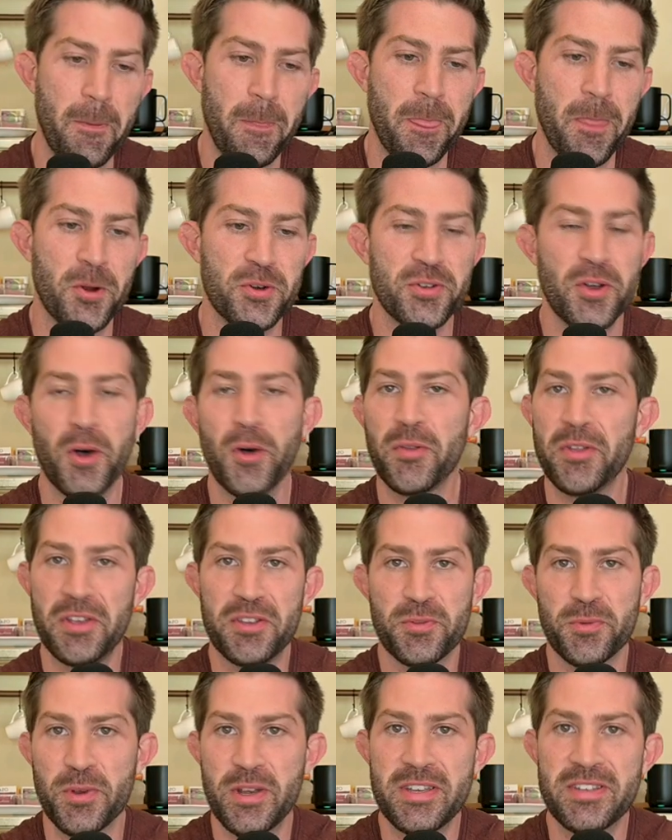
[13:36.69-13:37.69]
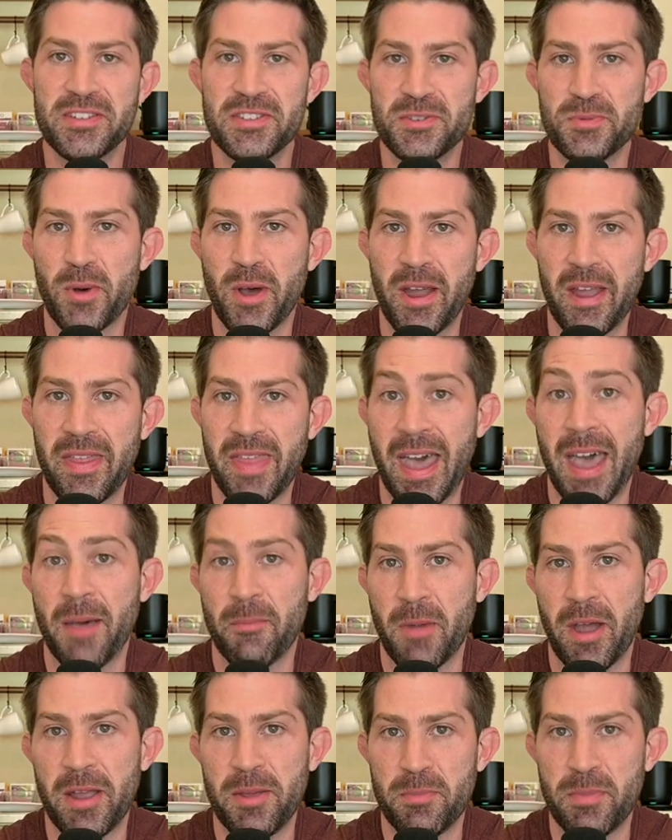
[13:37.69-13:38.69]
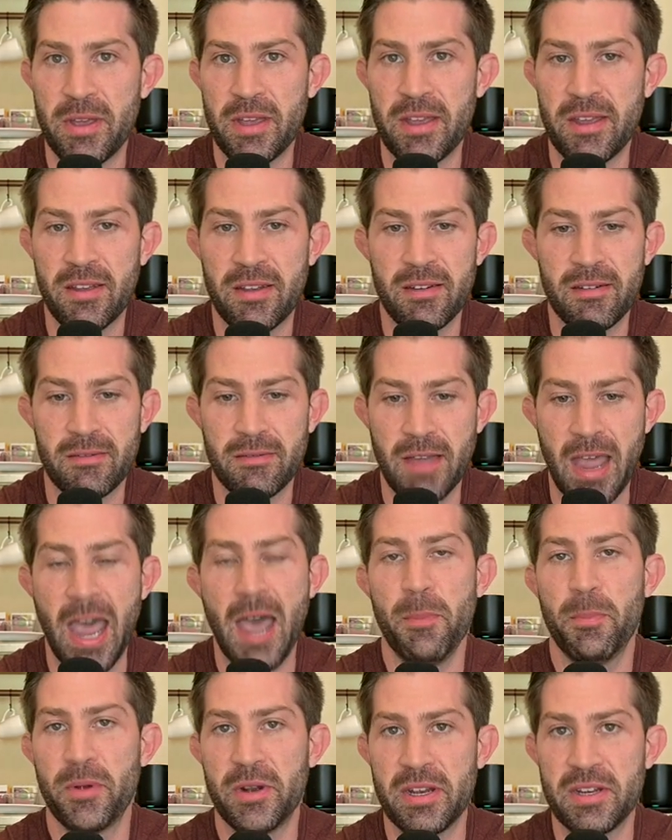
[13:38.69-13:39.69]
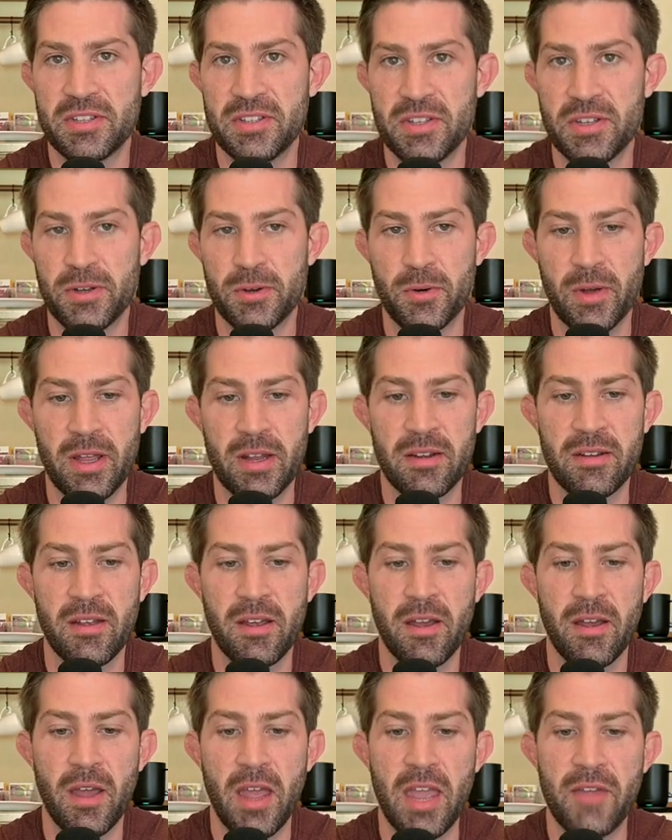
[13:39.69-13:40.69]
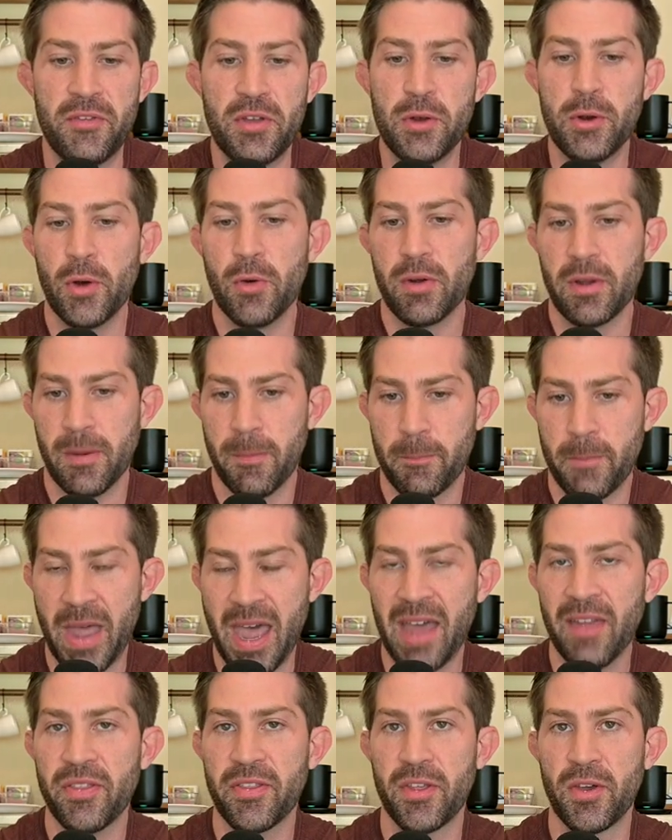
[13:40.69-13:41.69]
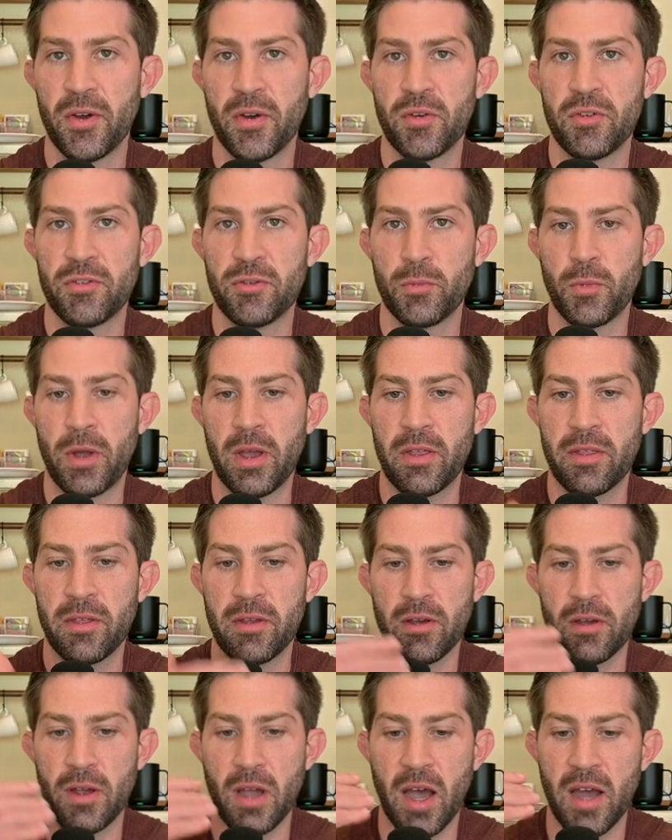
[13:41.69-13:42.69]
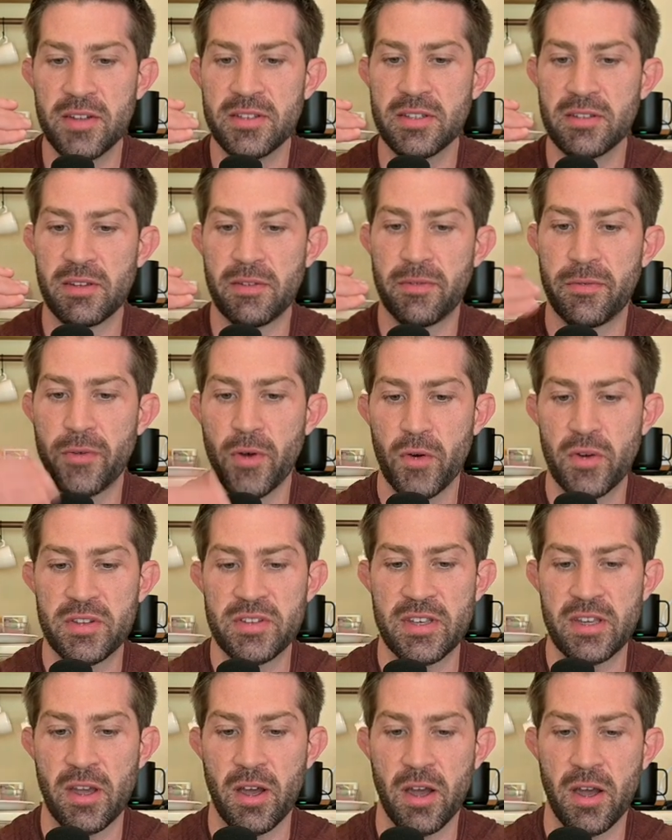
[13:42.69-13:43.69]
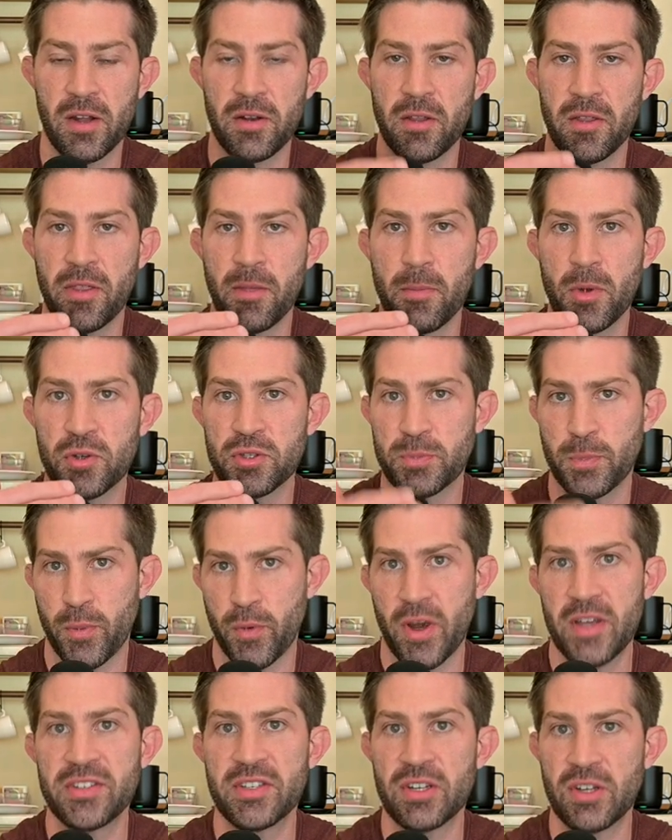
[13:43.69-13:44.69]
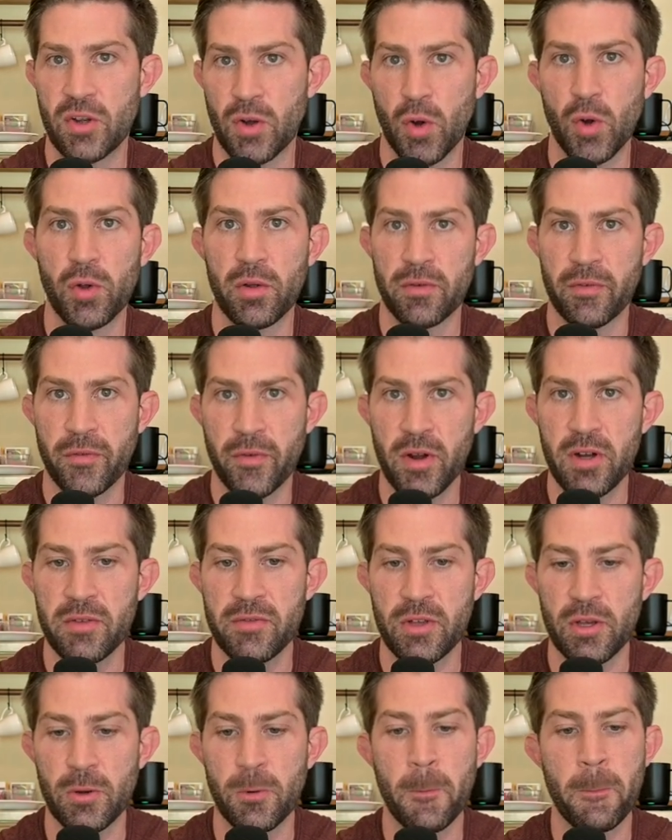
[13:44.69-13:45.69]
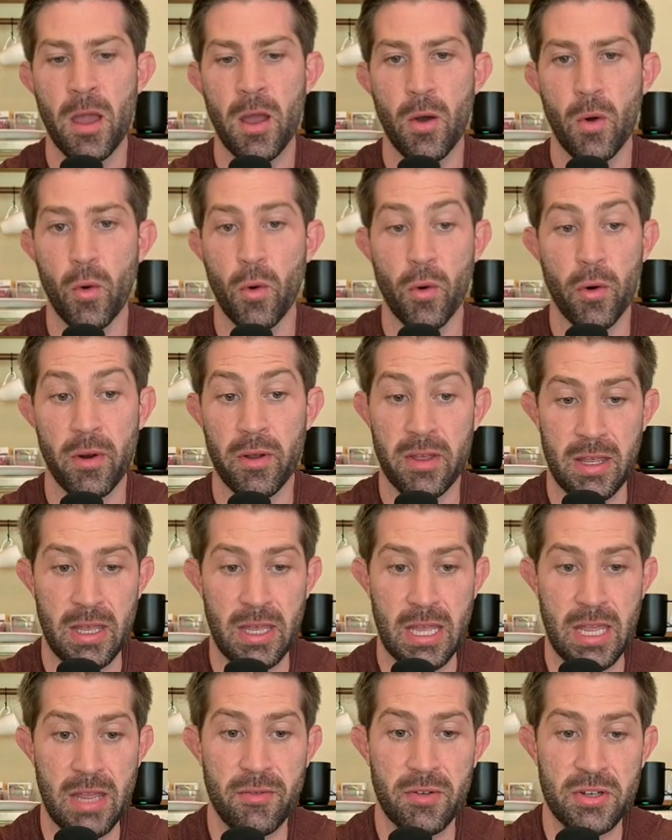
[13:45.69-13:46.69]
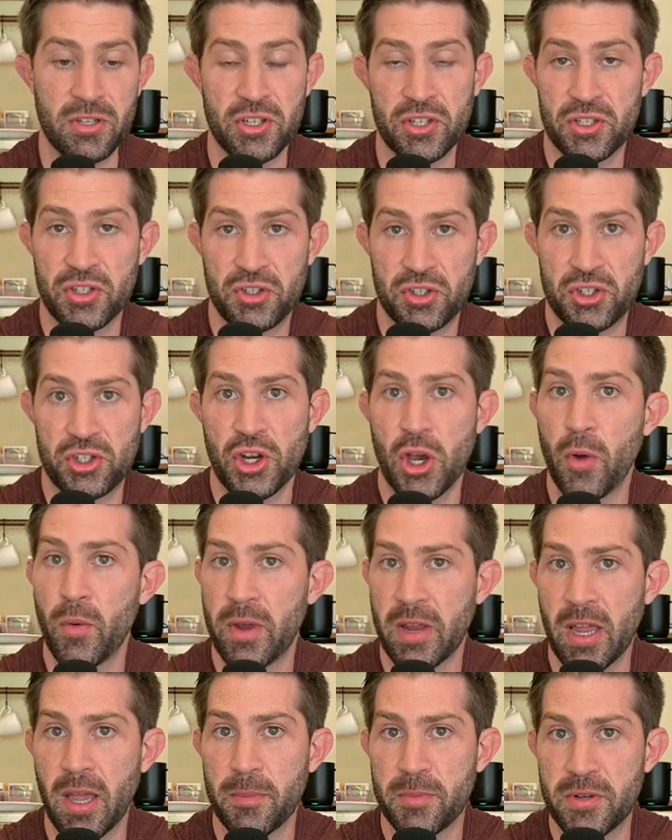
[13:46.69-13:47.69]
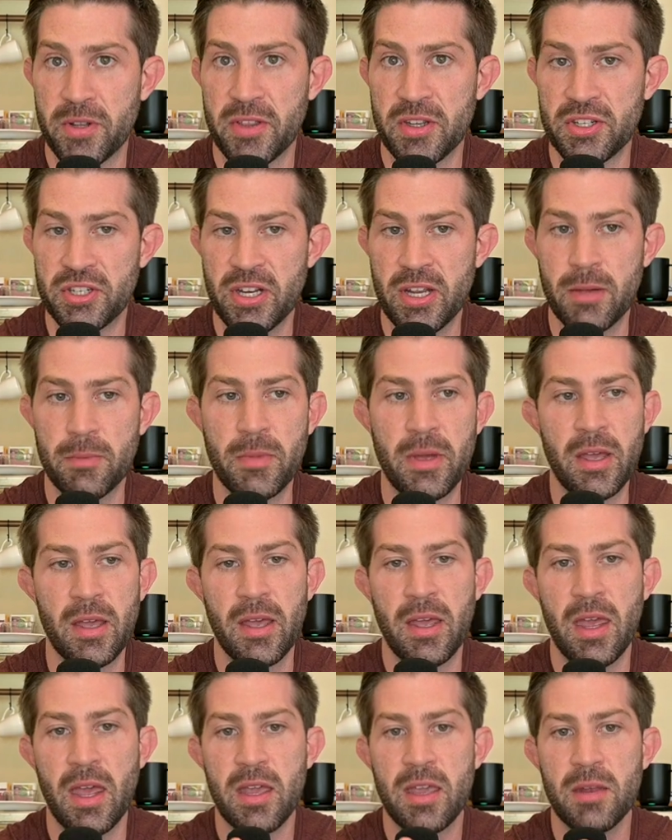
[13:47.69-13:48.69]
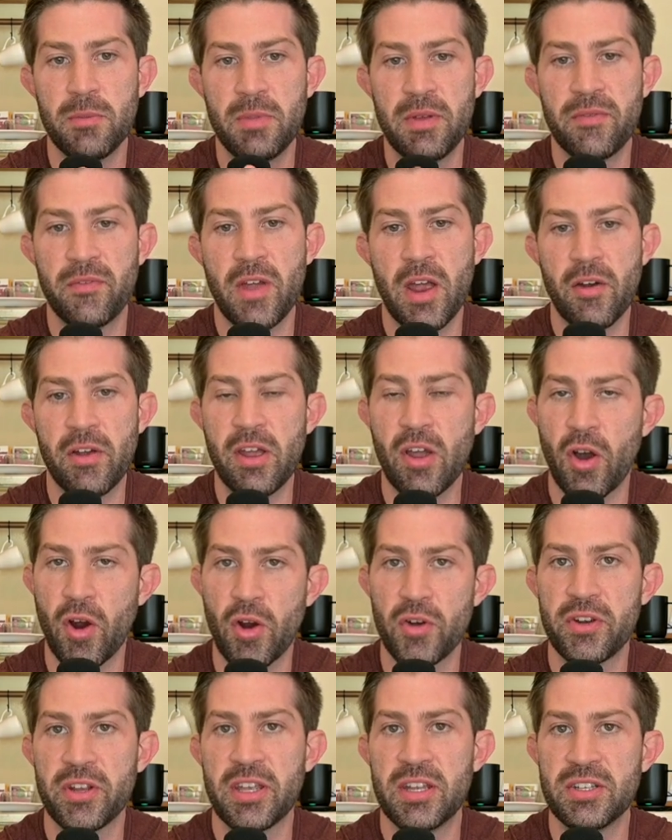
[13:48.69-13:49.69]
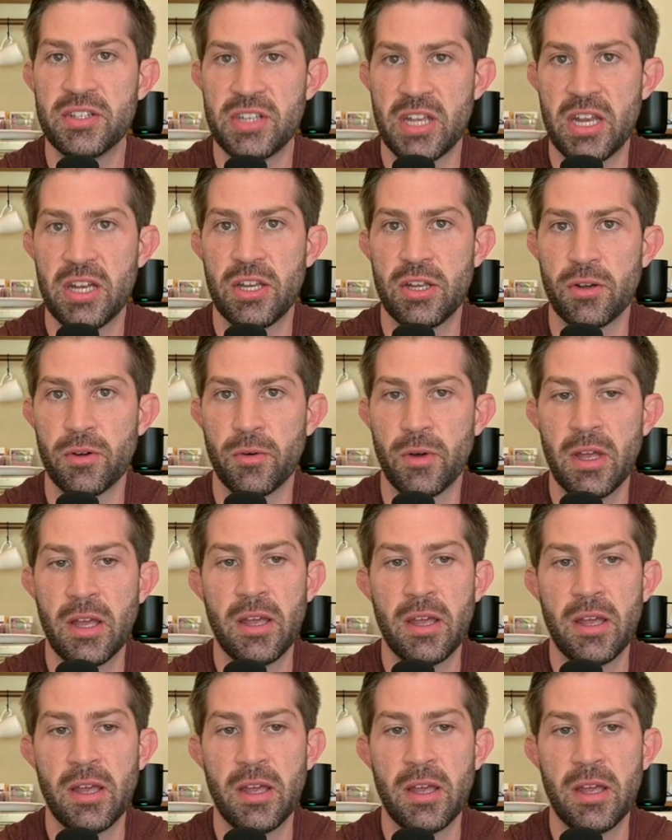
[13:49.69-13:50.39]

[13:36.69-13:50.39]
There's all these reasons why that might be happening to you. And if you don't combat those with constantly focusing on the most present goal in front of you, or even just showing up to the gym, it can be very hard to continue.